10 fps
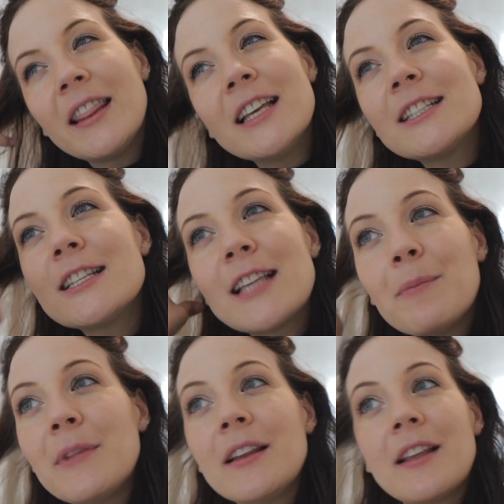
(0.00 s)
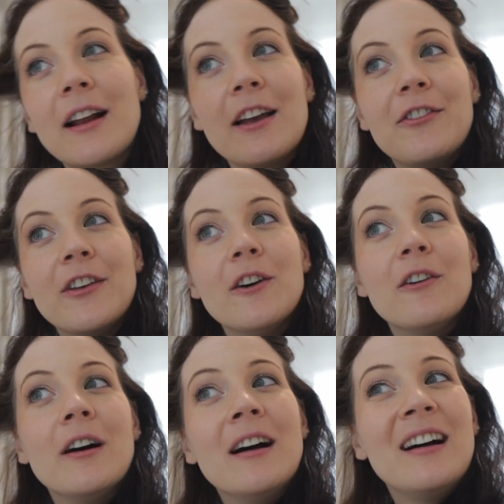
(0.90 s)
this is something that I
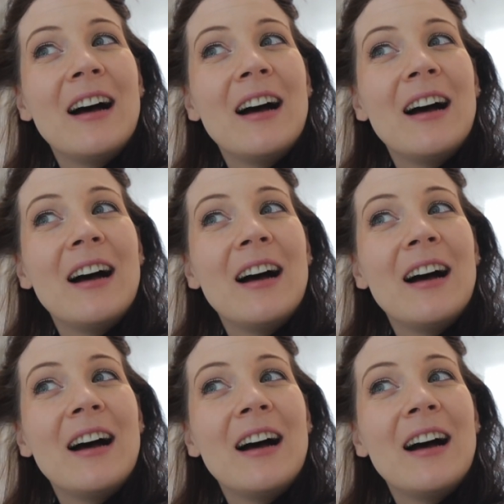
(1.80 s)
feel